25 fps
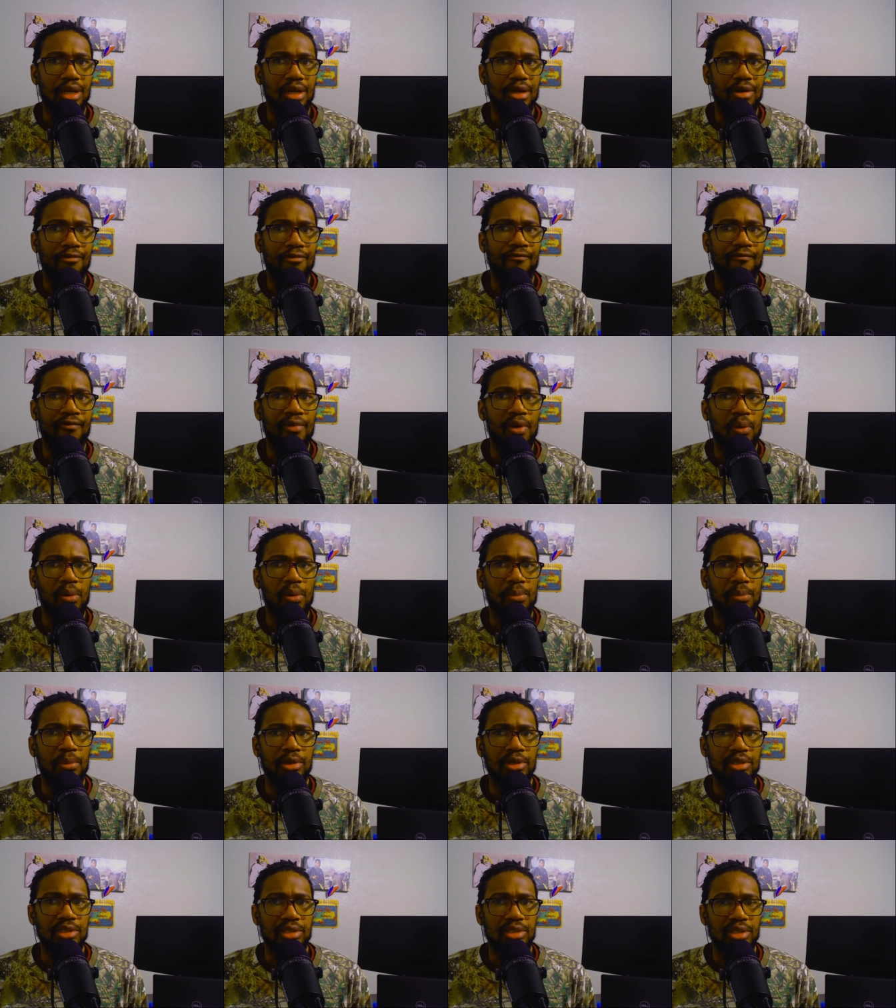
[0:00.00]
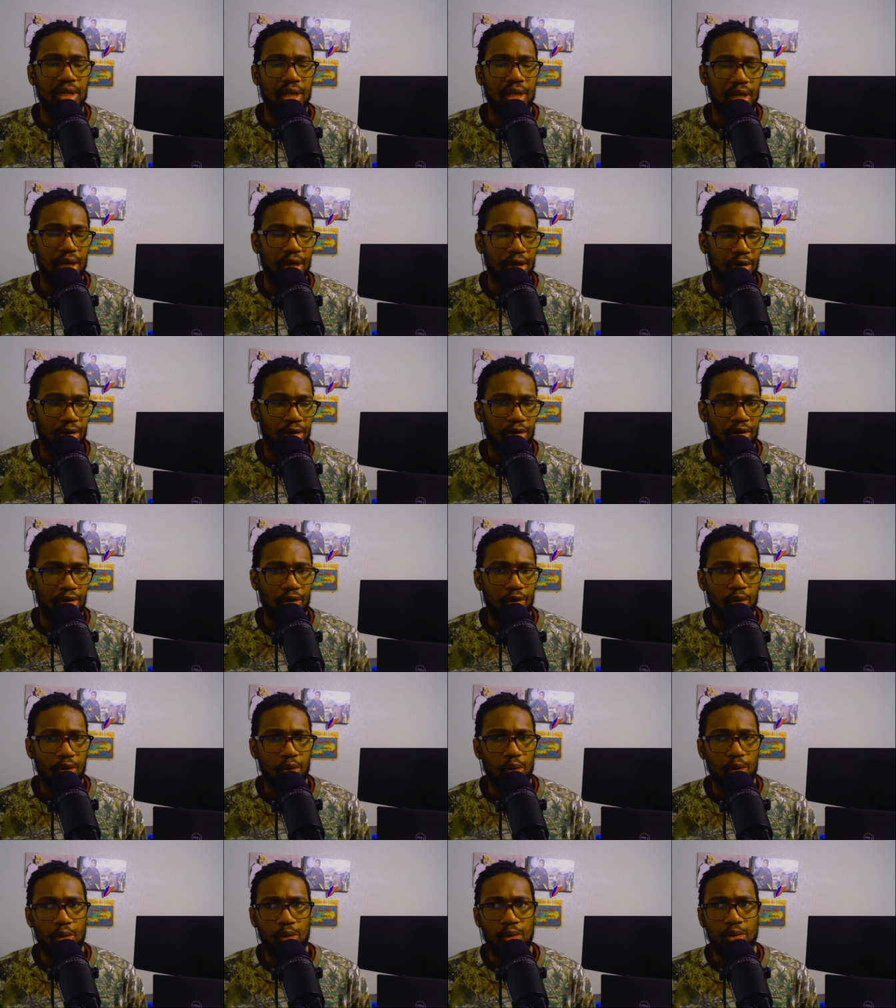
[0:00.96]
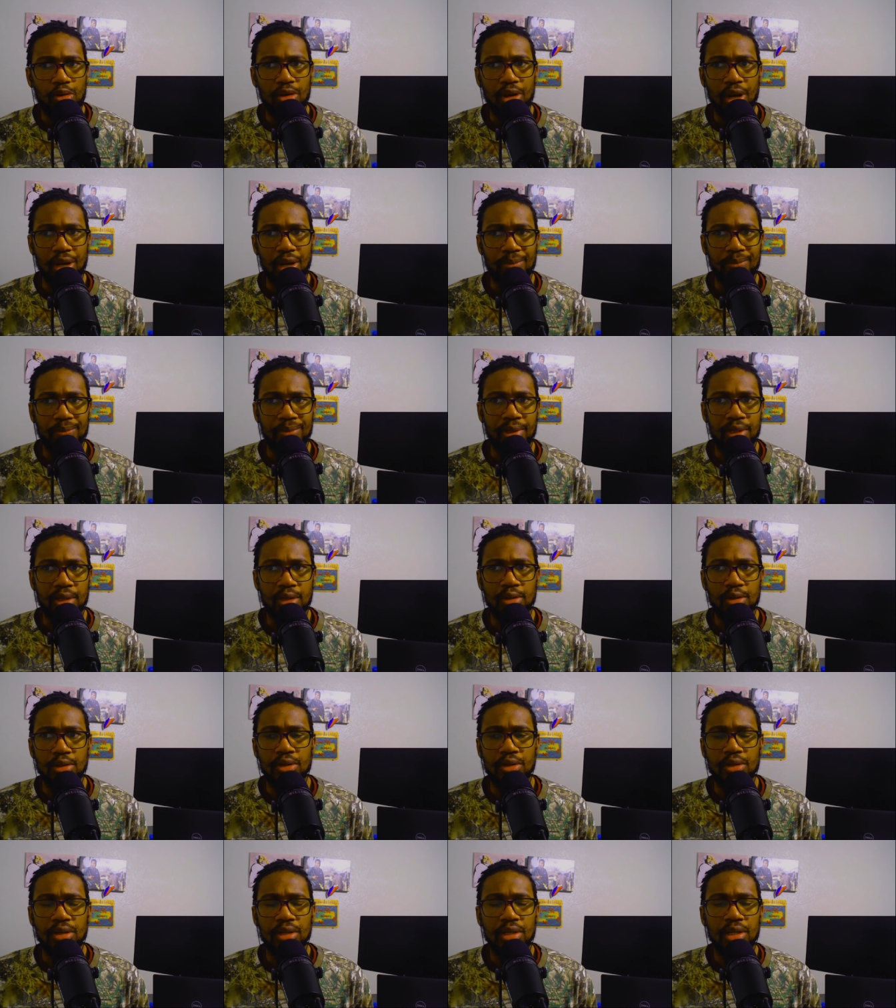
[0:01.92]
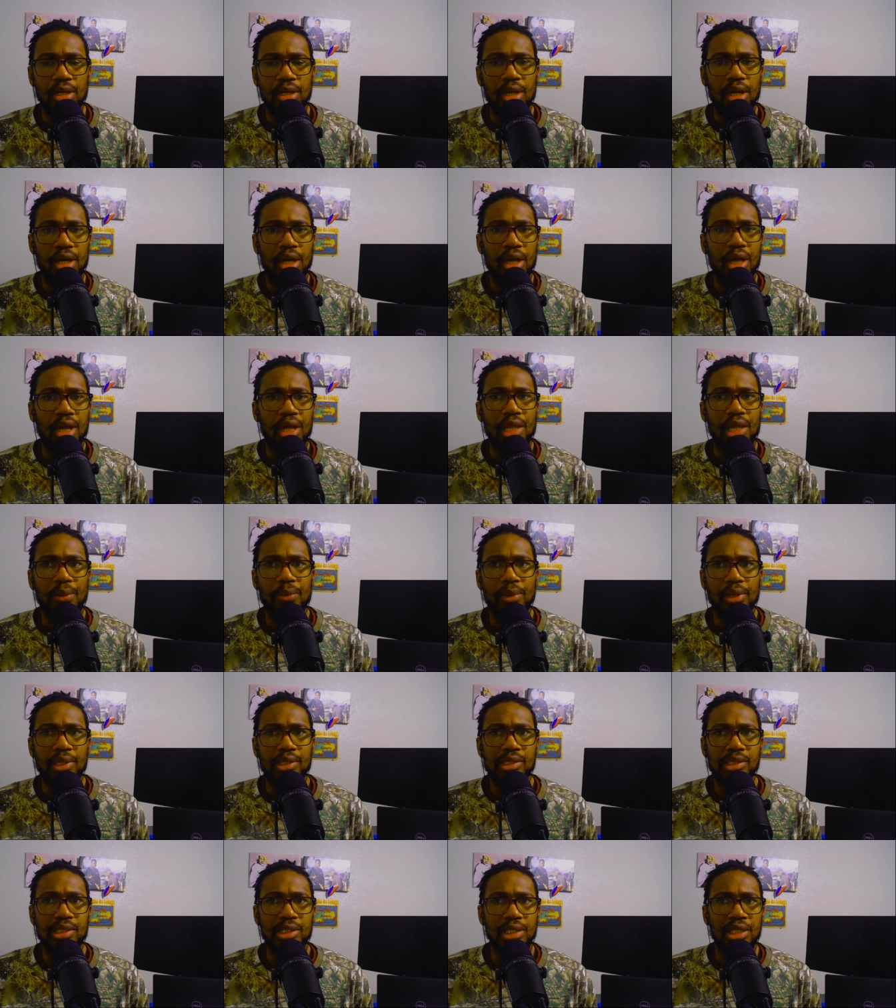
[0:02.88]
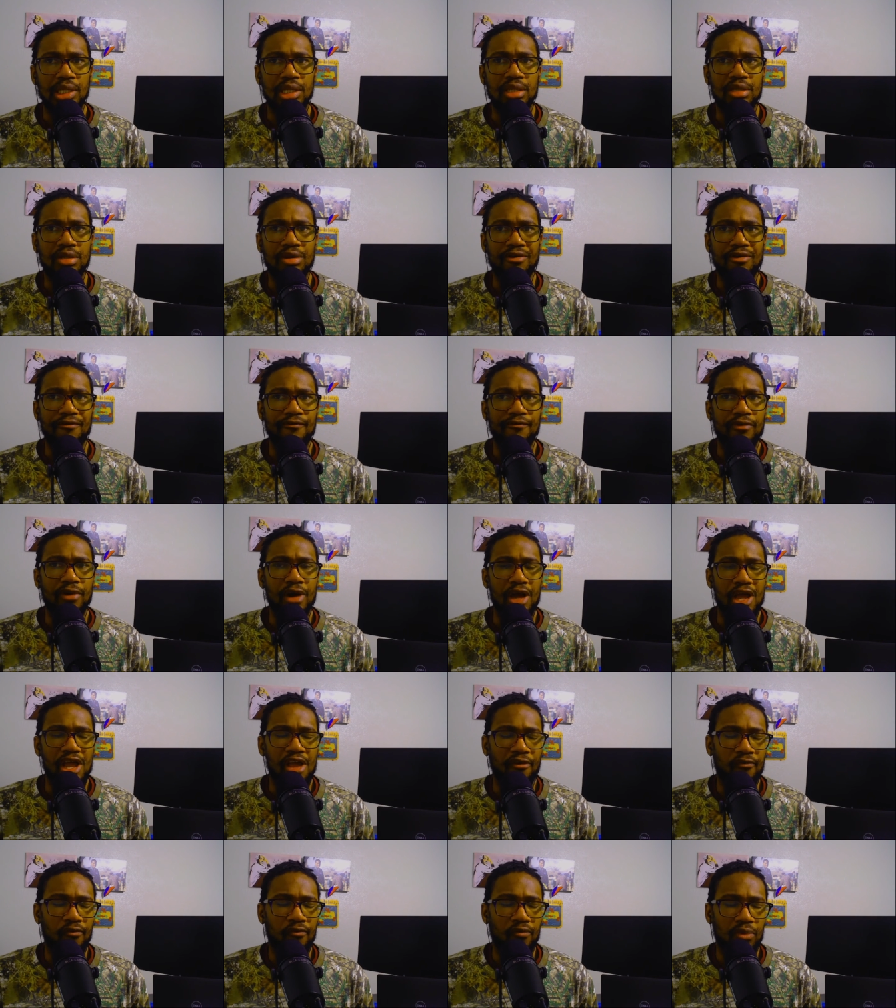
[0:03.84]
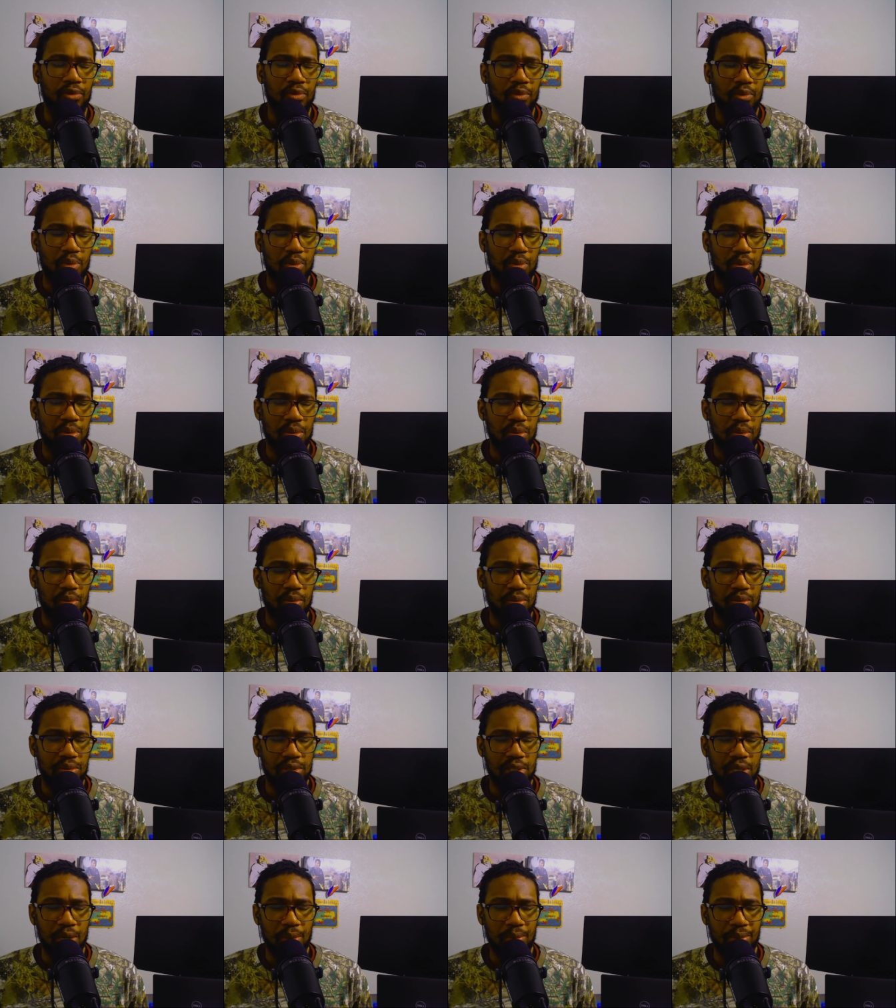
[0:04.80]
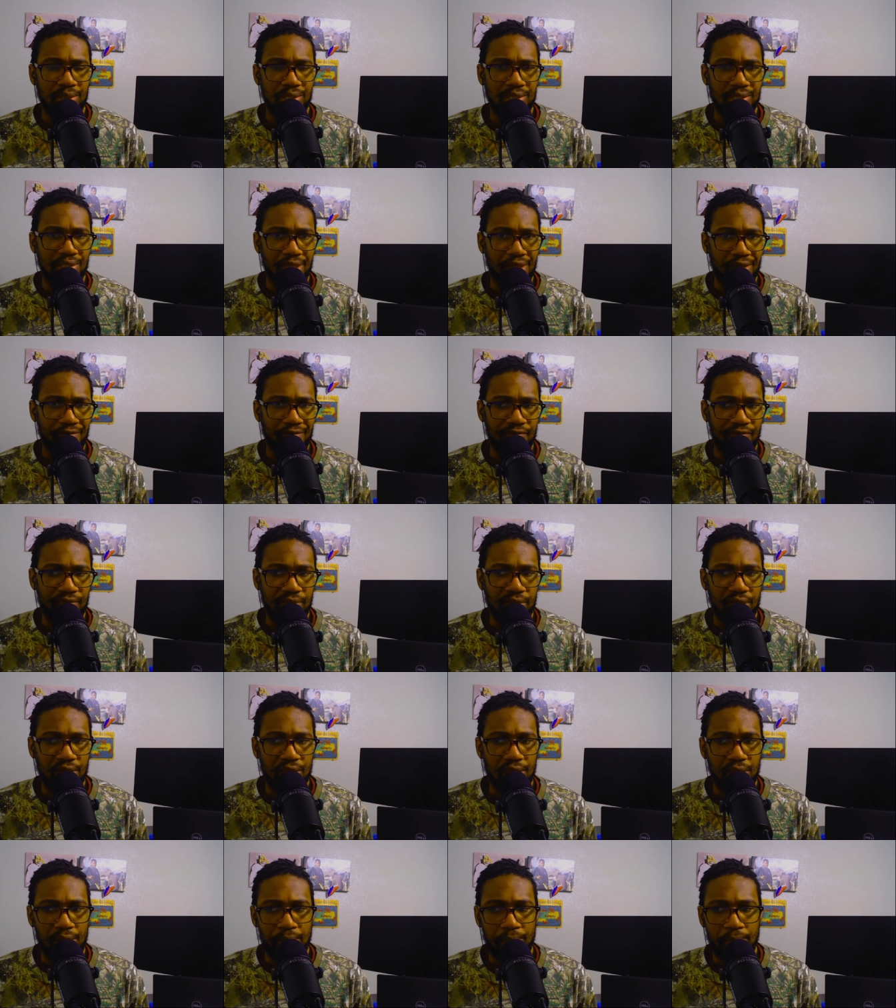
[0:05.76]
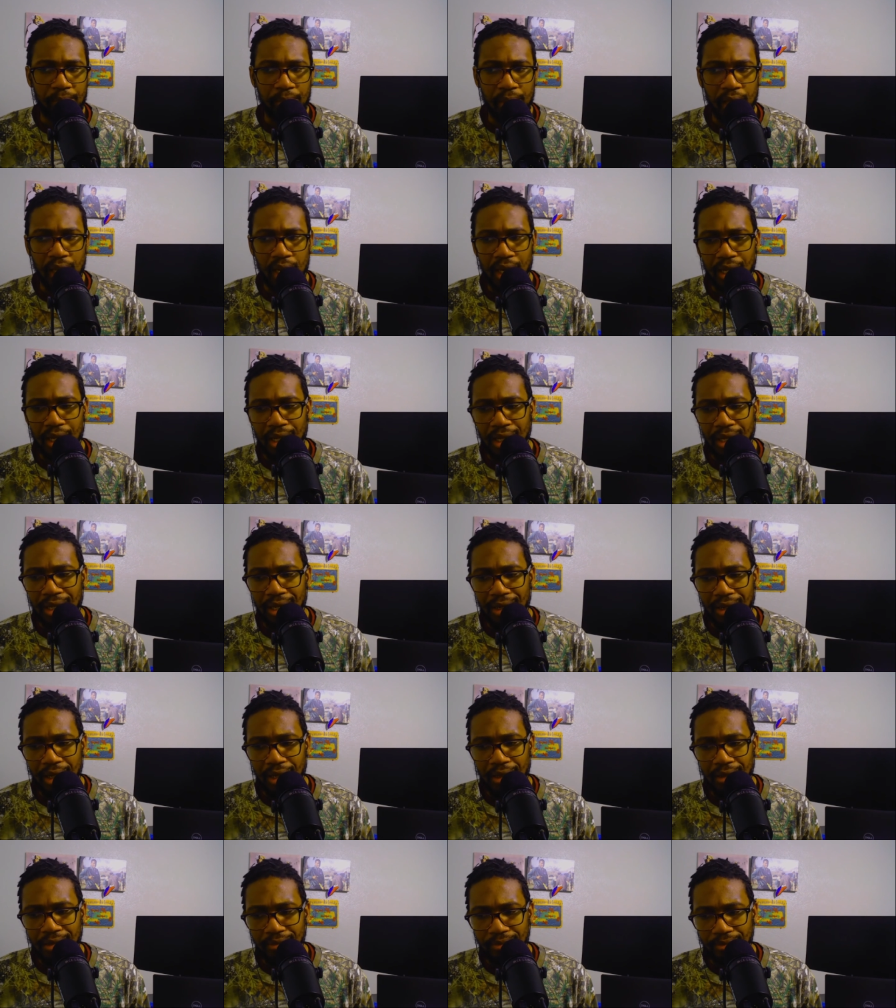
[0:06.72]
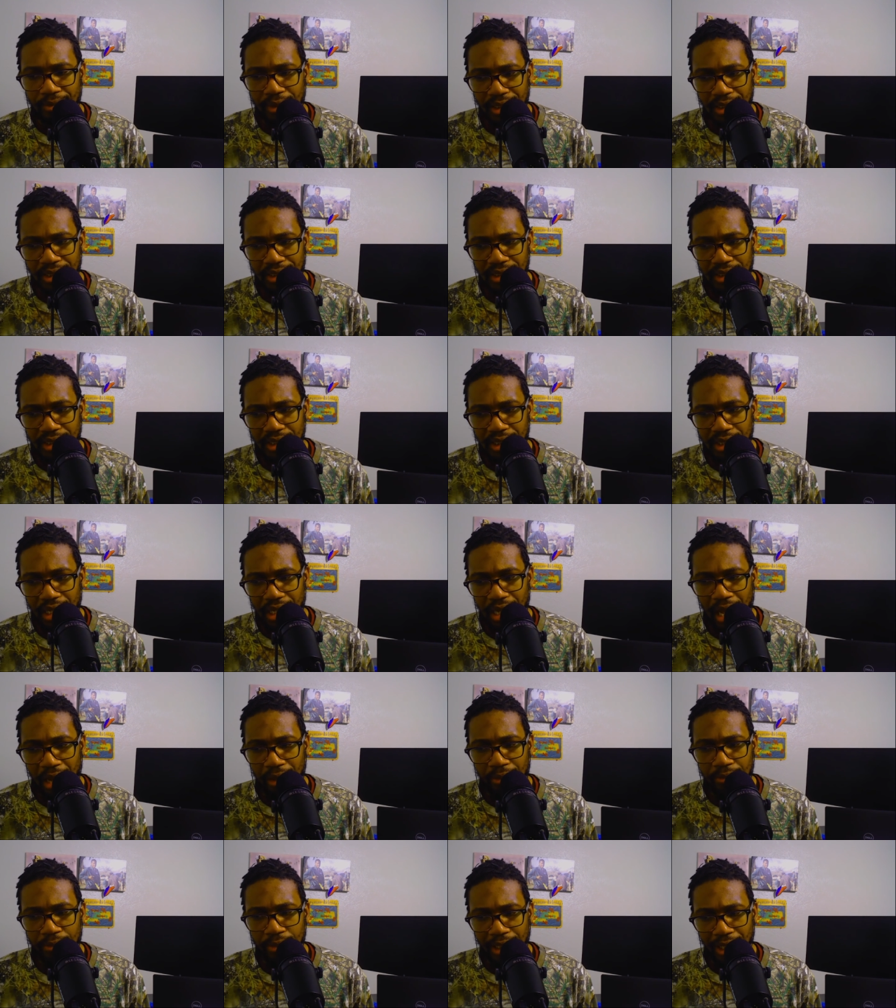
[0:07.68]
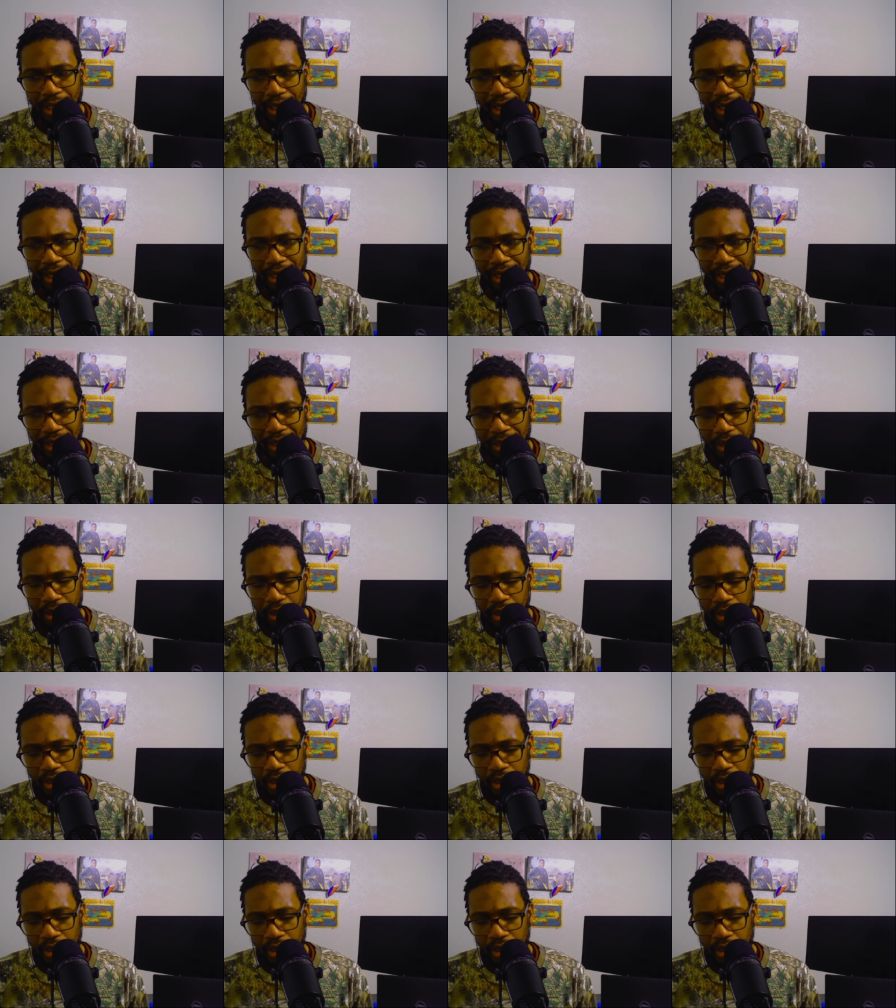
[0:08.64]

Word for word: very much a whole lot bigger, he makes it enough for everyone who was going to be saved, men and, and beast, I'm thinking.